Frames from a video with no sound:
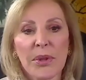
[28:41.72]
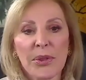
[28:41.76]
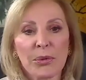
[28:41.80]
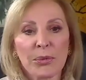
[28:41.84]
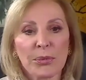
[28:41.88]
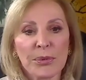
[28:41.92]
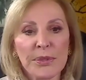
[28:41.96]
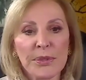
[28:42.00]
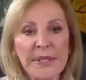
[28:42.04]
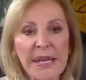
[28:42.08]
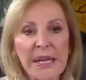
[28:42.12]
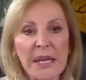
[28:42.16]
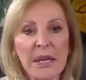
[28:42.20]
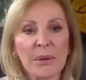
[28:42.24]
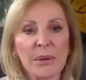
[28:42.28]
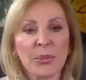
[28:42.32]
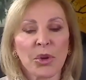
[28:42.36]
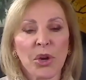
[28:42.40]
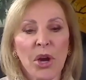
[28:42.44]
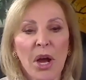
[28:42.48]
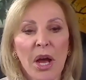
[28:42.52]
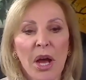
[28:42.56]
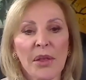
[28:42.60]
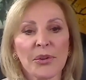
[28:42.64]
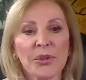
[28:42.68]
it was him
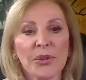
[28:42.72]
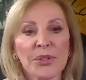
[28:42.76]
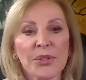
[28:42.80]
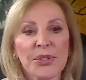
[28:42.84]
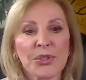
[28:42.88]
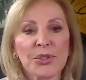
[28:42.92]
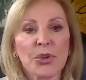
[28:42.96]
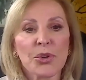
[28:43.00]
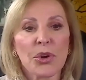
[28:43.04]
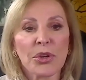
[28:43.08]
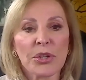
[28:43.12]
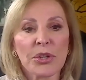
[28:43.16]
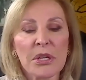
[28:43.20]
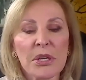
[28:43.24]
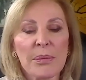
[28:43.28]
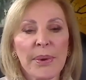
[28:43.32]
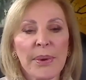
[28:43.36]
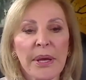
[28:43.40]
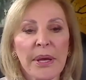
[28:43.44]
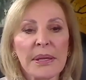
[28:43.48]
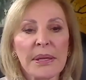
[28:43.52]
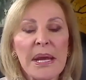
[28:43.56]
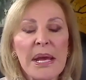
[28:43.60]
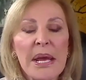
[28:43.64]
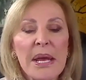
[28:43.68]
or others, talking
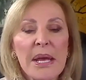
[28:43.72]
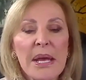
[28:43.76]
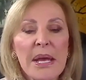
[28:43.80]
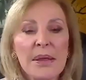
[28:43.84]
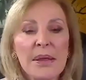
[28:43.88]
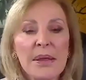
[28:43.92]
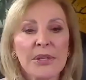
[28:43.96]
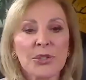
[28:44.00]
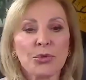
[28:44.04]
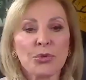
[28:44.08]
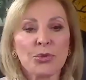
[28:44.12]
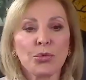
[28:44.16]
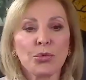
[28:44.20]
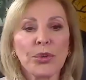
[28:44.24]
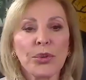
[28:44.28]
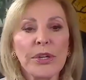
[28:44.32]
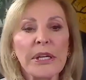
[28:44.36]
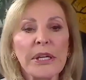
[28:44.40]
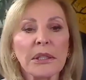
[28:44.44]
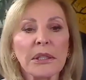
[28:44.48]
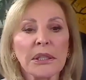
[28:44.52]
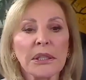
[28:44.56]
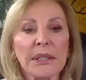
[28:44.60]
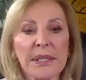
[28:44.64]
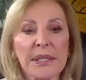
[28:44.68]
about this
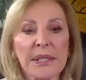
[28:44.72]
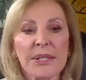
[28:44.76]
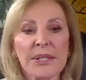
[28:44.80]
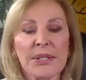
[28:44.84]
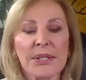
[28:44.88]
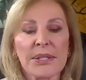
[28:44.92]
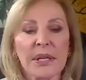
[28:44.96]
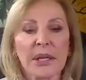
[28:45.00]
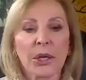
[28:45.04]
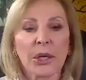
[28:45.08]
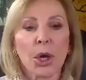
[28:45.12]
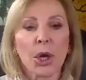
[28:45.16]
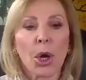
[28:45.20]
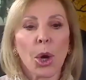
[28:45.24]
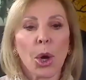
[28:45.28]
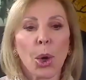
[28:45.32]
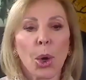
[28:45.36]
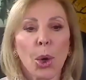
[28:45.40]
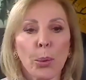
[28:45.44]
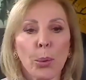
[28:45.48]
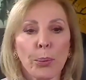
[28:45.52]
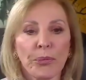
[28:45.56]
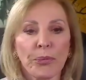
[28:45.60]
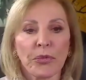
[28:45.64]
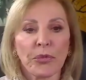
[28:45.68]
realistic
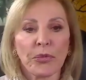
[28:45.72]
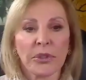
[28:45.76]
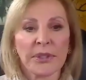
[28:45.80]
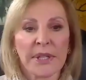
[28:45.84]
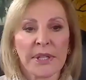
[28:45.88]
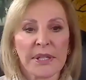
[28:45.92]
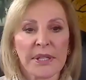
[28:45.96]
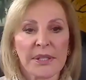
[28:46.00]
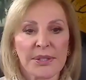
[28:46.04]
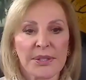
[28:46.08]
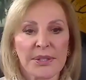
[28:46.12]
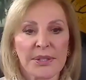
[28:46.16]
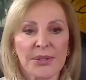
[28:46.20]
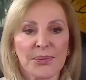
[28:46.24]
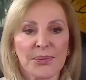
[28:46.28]
hopefulness.